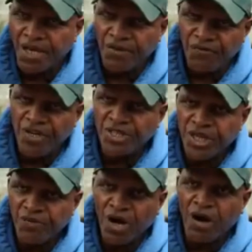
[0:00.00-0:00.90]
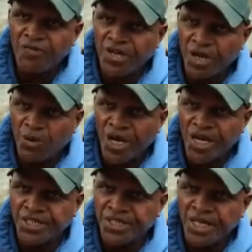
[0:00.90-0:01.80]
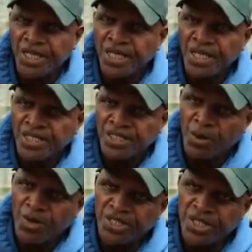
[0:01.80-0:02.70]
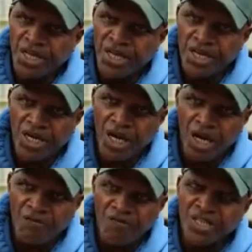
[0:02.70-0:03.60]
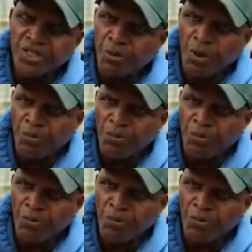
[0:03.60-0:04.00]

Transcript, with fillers: that the fish give off in their waste. So he's getting a vegetable